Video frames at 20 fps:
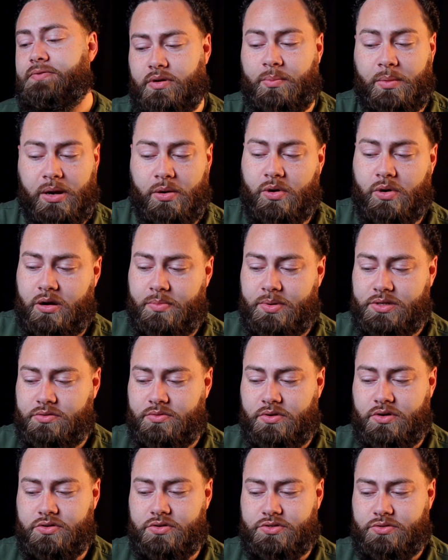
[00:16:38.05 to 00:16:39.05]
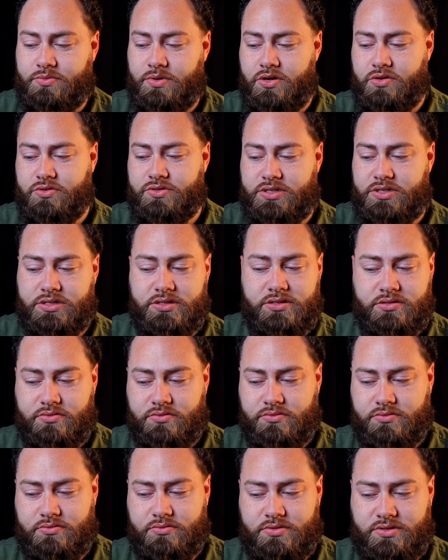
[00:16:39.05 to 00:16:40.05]
I'm not worried about the rose. The rose is
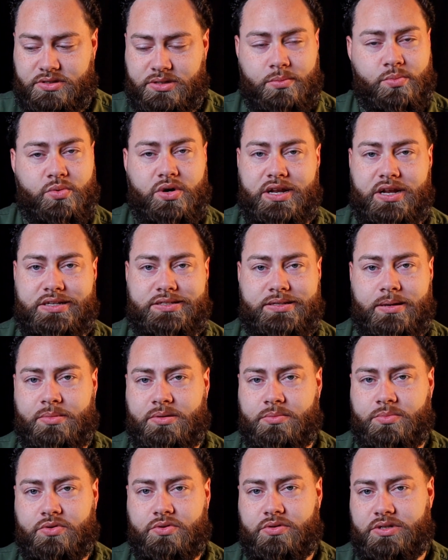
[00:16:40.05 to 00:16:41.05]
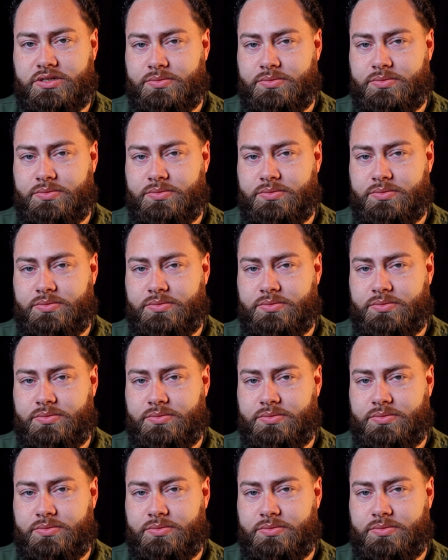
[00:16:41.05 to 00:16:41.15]
somewhat acceptable.